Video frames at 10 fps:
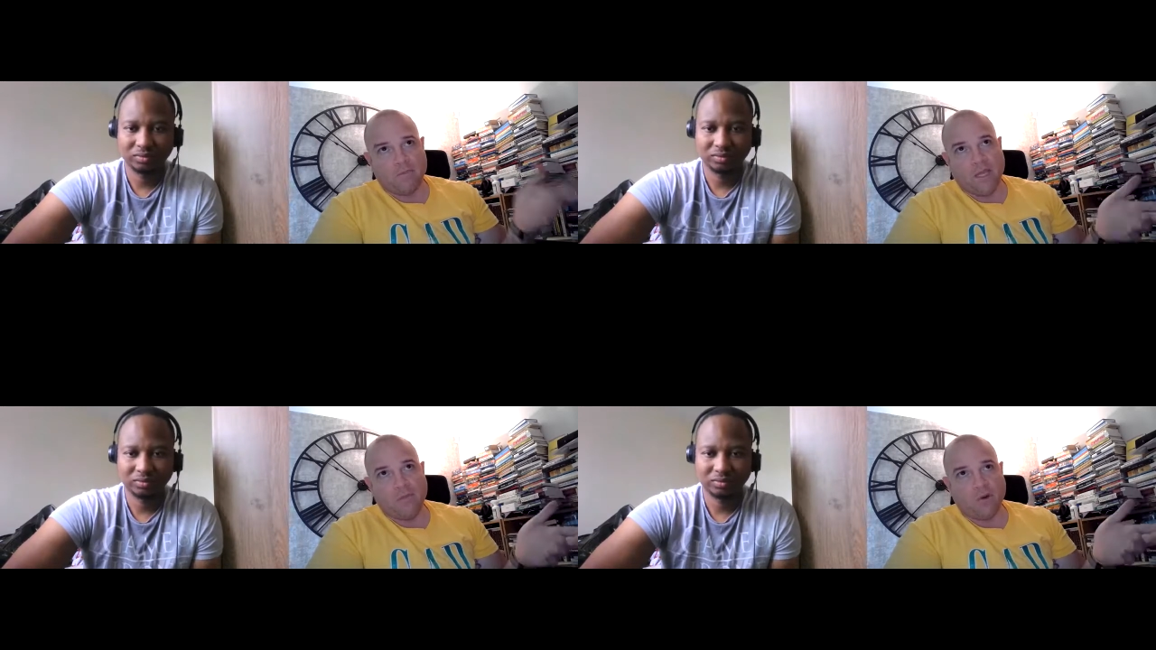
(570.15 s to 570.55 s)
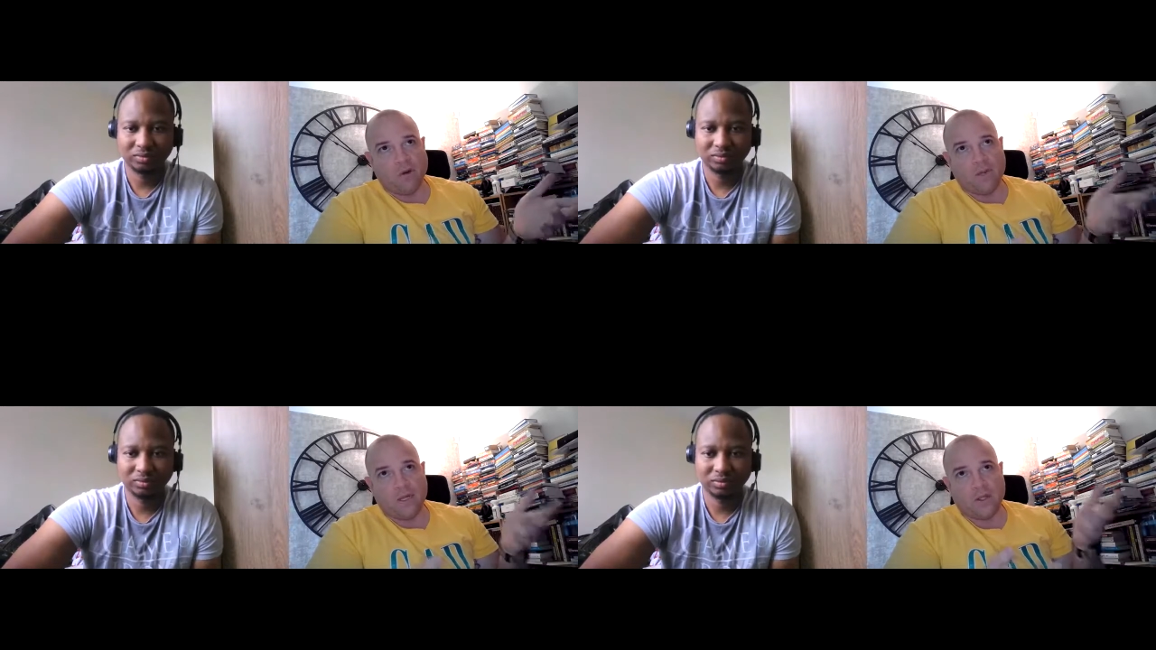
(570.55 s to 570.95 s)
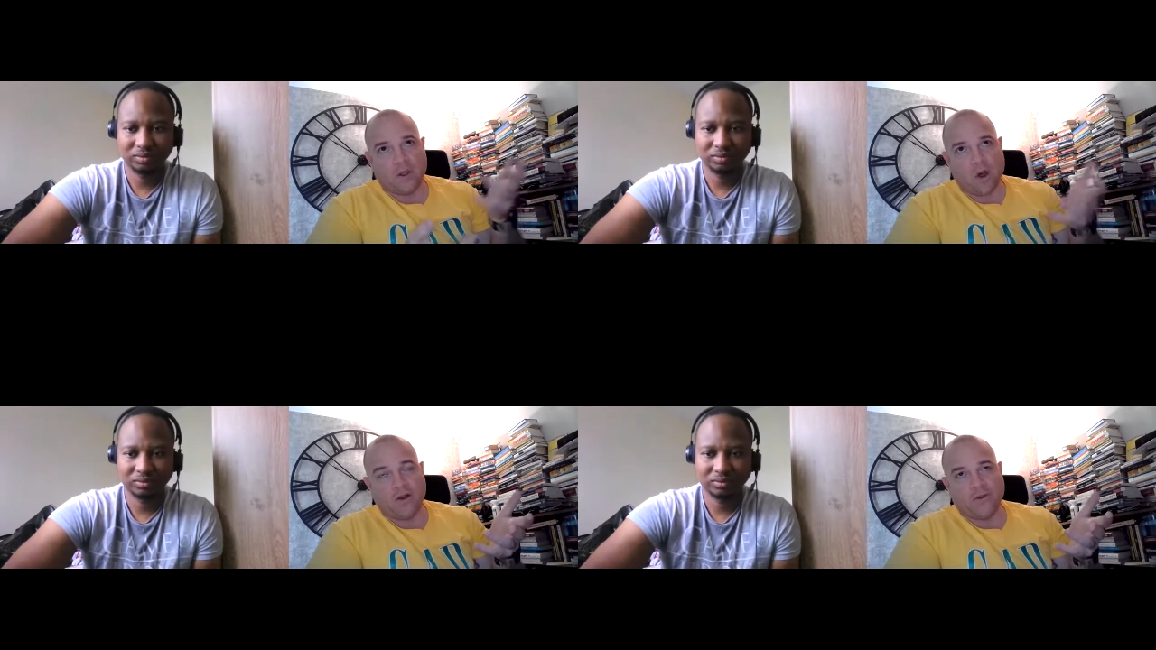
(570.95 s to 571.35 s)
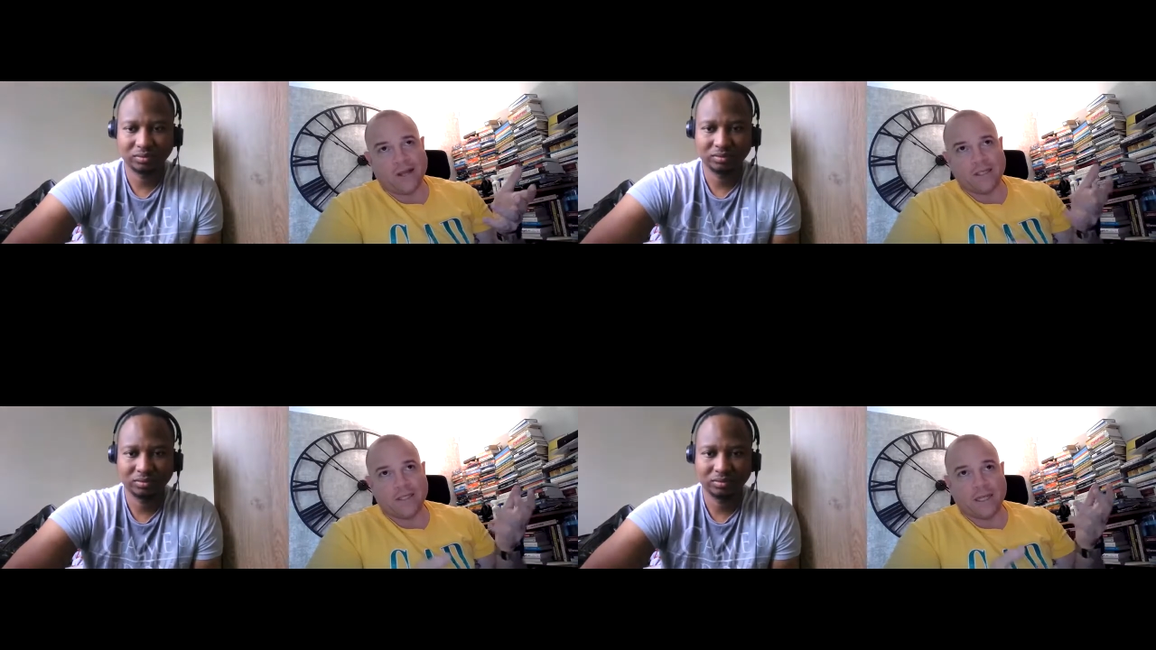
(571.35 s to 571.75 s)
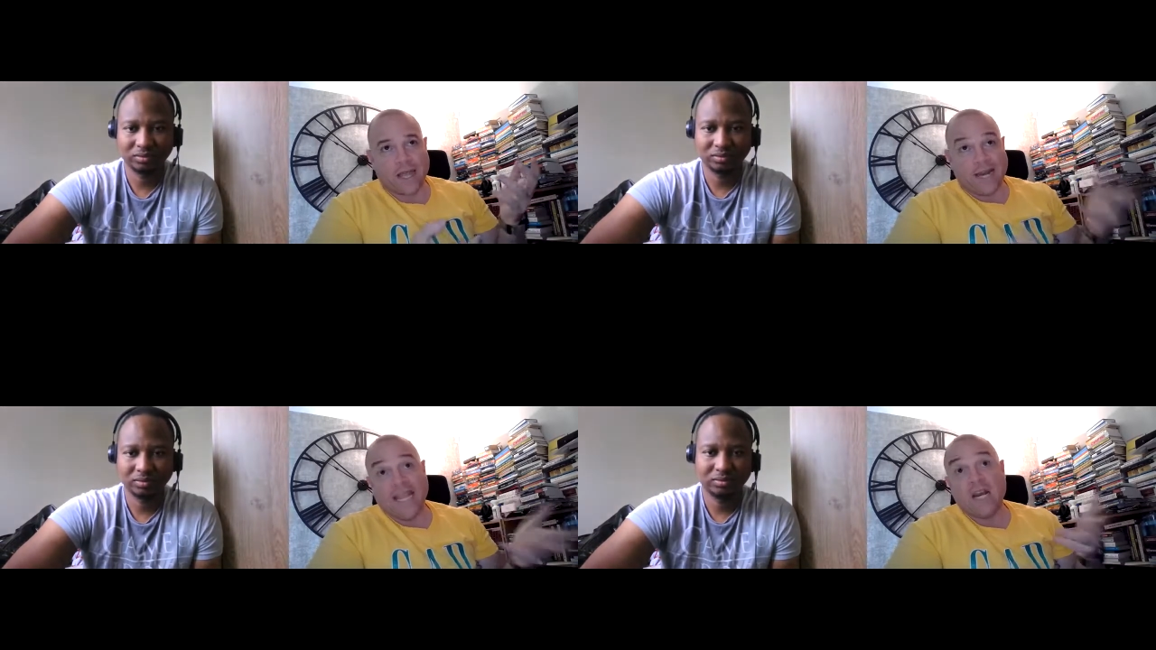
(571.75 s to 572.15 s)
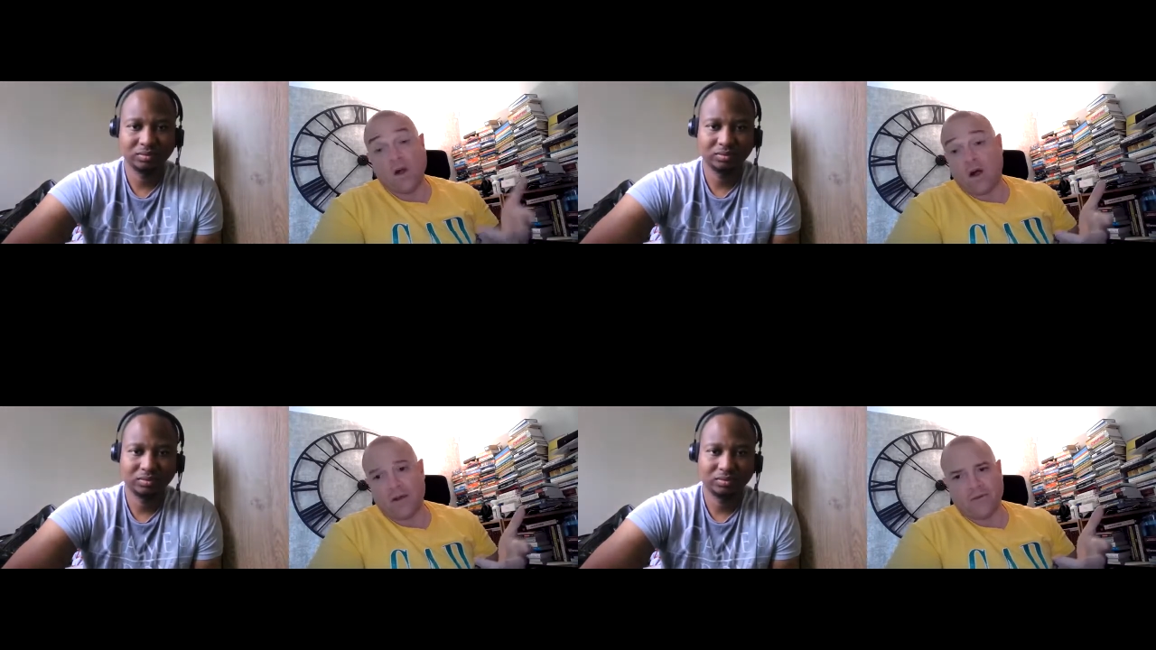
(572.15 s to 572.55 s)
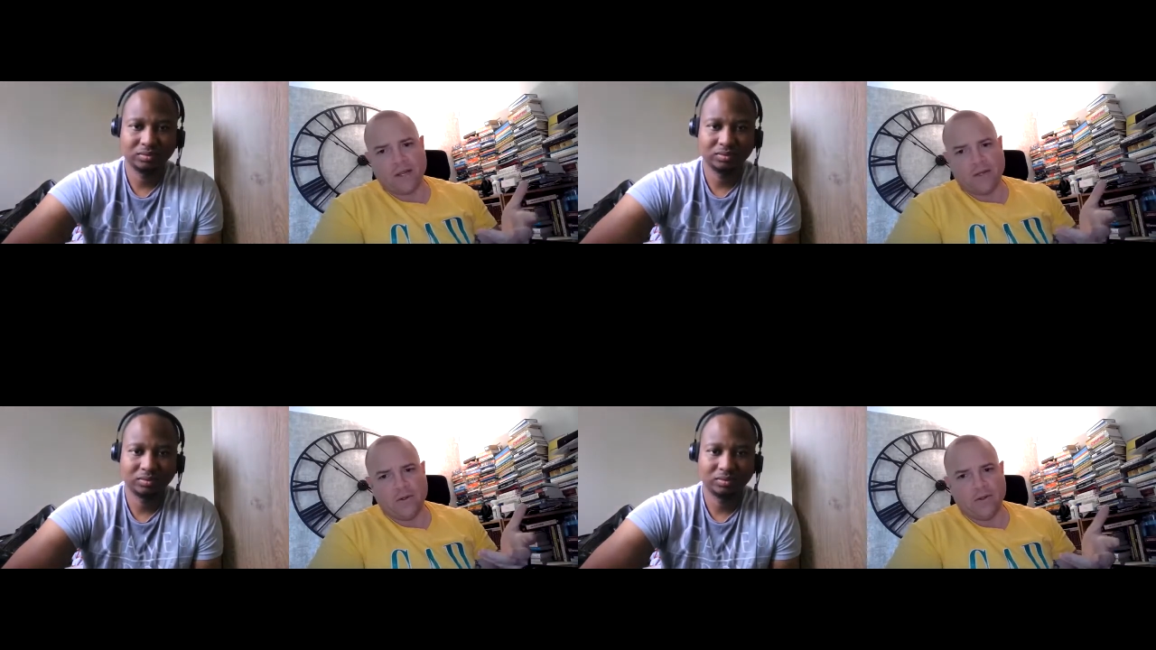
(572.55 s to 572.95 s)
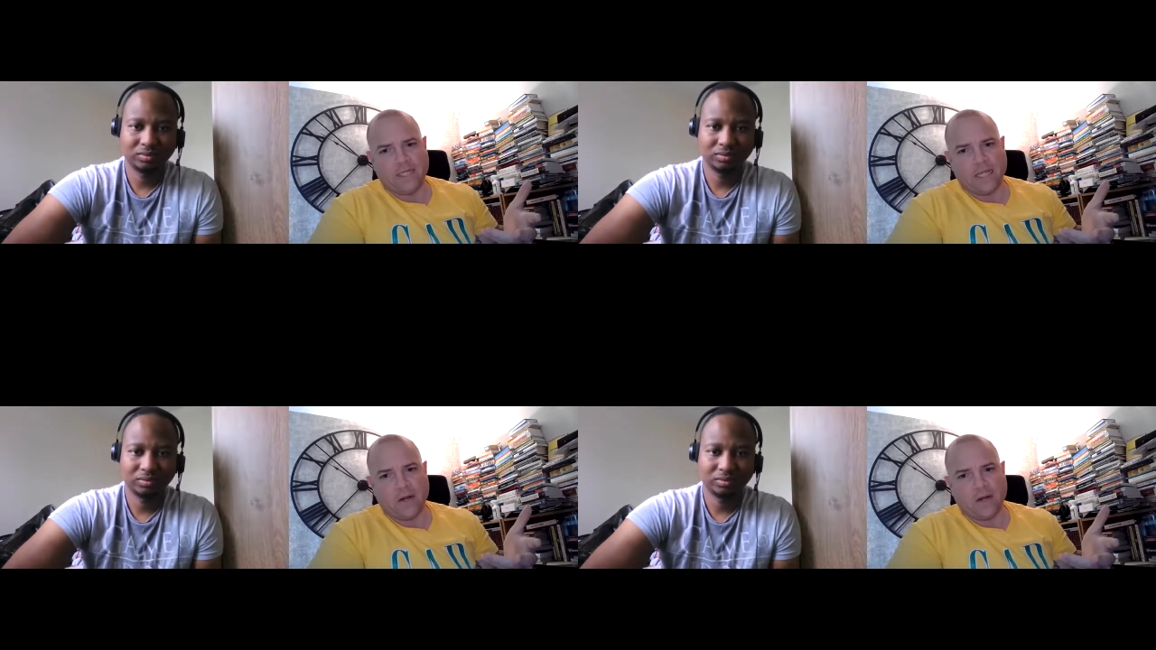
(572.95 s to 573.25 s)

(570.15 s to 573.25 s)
Speaker 1: being permanent to contracting, and in a contract, you're doing